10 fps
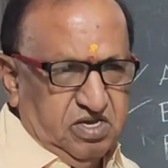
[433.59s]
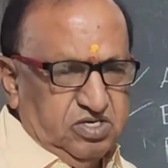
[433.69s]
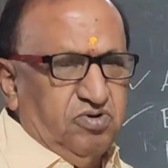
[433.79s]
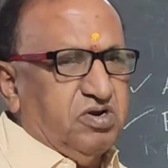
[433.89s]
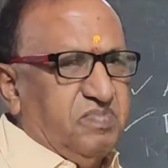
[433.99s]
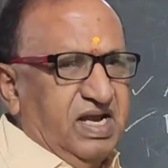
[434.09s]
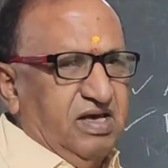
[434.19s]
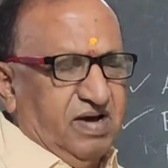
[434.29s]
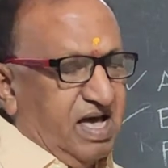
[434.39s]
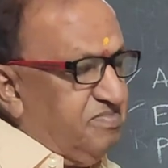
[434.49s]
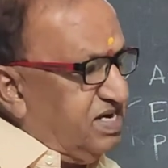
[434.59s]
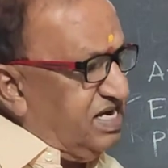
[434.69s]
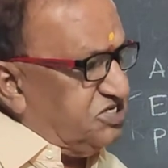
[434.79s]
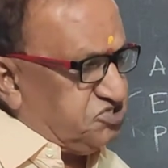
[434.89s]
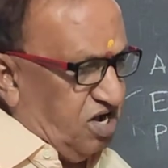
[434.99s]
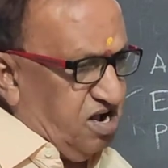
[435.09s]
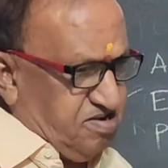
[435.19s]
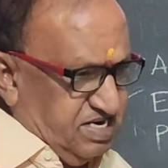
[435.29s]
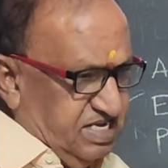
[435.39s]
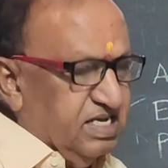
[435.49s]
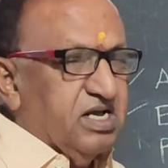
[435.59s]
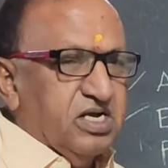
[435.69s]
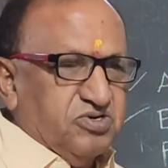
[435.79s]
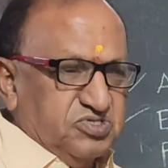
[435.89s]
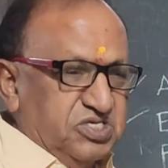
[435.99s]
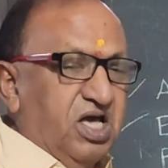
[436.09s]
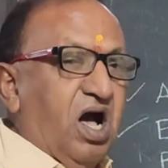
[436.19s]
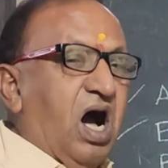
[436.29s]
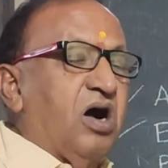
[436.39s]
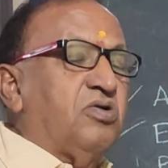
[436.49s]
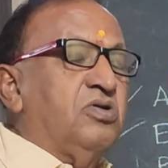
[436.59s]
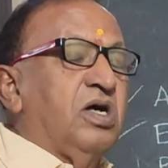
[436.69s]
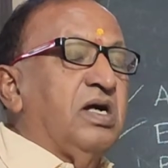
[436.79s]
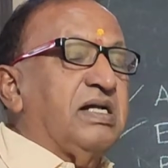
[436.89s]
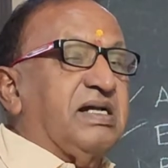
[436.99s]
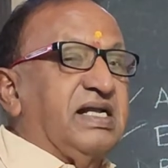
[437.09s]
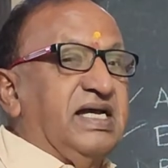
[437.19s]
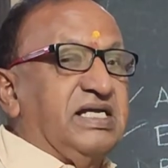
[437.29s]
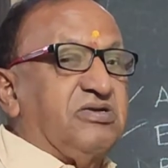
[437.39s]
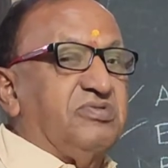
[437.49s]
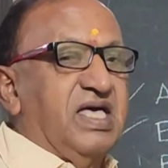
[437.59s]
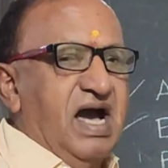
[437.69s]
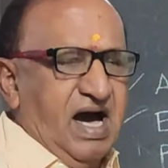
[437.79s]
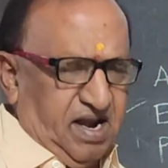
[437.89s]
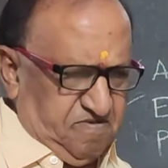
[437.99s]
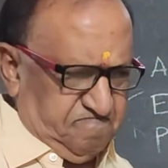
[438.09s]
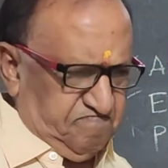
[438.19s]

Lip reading: You won't believe. I am really shocked to see how creative they are.